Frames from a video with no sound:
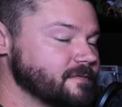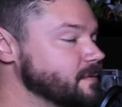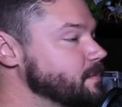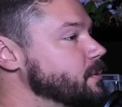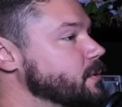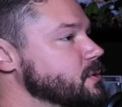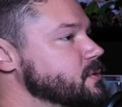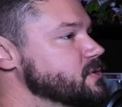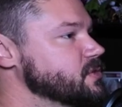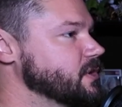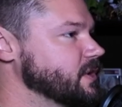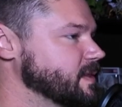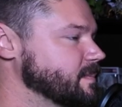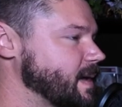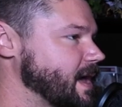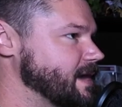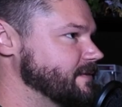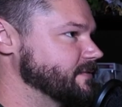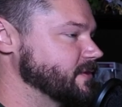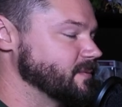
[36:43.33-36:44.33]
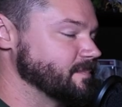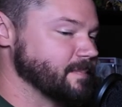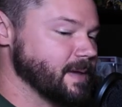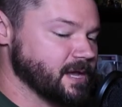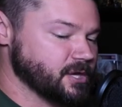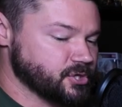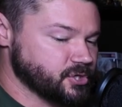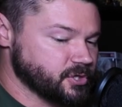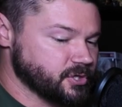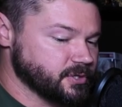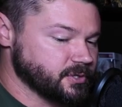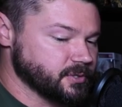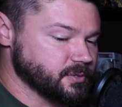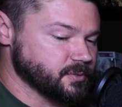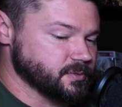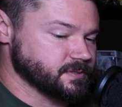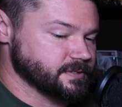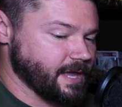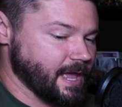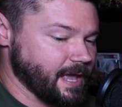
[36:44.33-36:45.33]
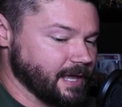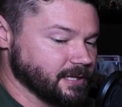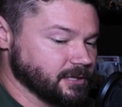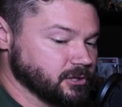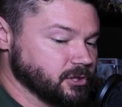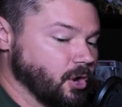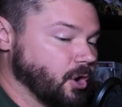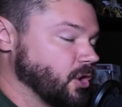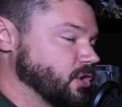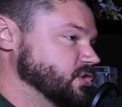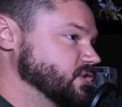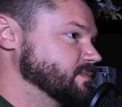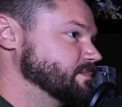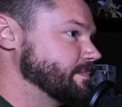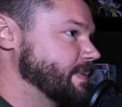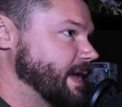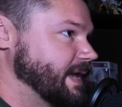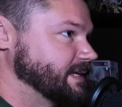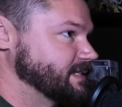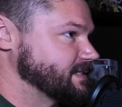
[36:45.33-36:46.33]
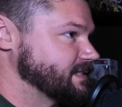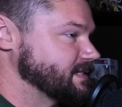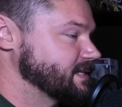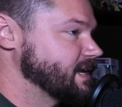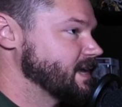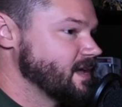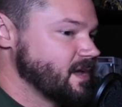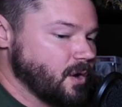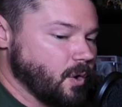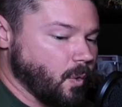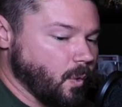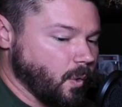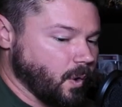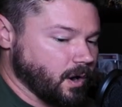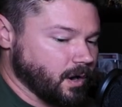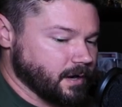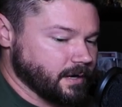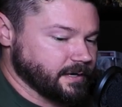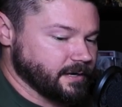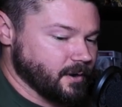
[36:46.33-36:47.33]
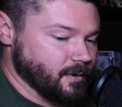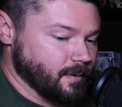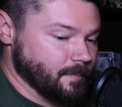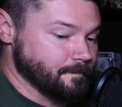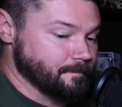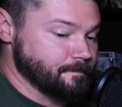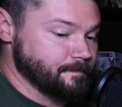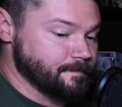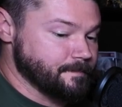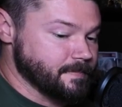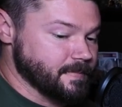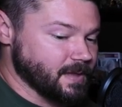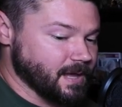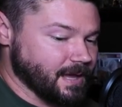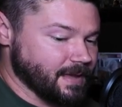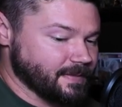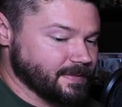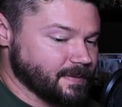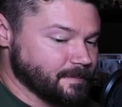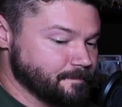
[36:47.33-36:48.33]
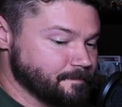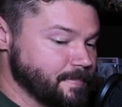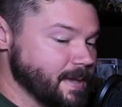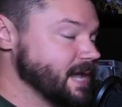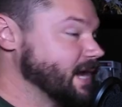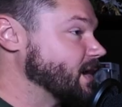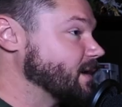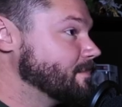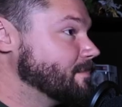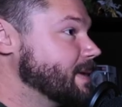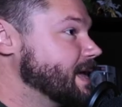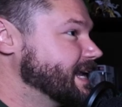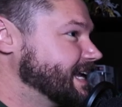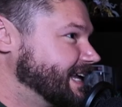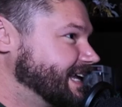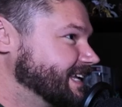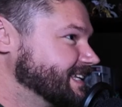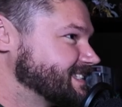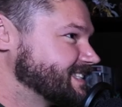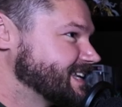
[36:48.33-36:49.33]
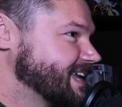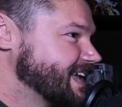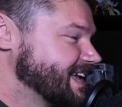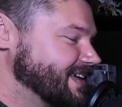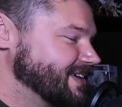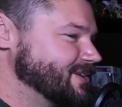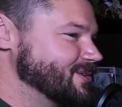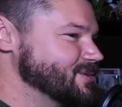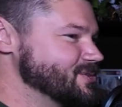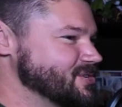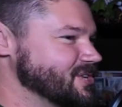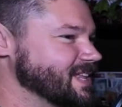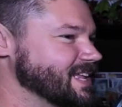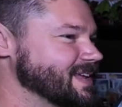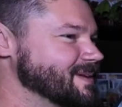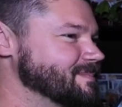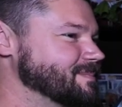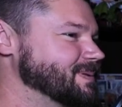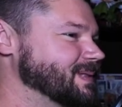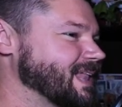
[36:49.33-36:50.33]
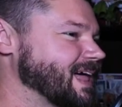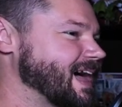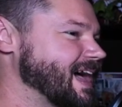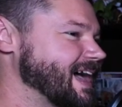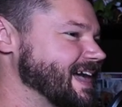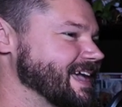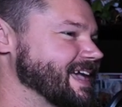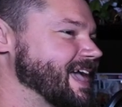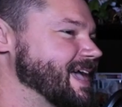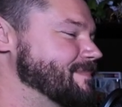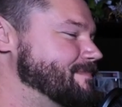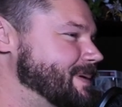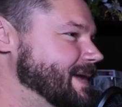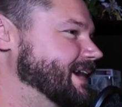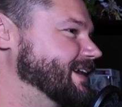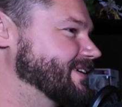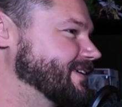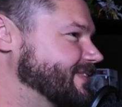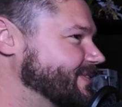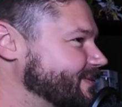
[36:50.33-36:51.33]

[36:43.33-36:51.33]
have a bruiser on the battlefield, make sure you use a larger base or, the bigger minis usually imply a bigger